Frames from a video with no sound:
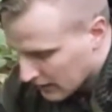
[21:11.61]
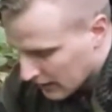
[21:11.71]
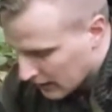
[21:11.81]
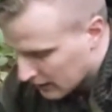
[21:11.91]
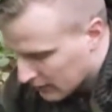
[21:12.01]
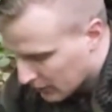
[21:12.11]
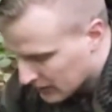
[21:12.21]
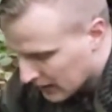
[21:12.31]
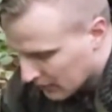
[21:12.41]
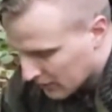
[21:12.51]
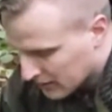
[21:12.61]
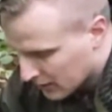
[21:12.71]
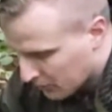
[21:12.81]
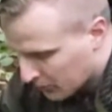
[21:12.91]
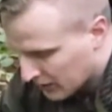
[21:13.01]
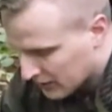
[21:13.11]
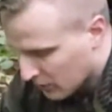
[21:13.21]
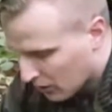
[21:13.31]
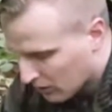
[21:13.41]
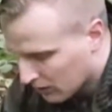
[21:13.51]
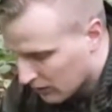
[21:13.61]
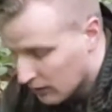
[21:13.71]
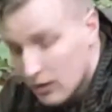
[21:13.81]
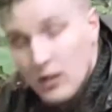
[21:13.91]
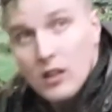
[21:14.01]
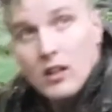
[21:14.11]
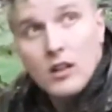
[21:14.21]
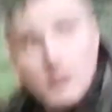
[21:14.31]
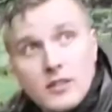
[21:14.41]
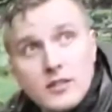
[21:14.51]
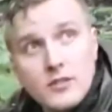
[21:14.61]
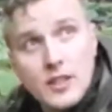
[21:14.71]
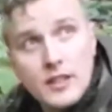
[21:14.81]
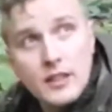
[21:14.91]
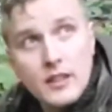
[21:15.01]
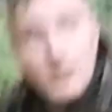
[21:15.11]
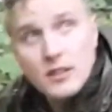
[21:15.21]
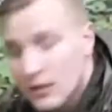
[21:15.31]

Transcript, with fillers: and those tablets are pretty small. Oh, it's raining again.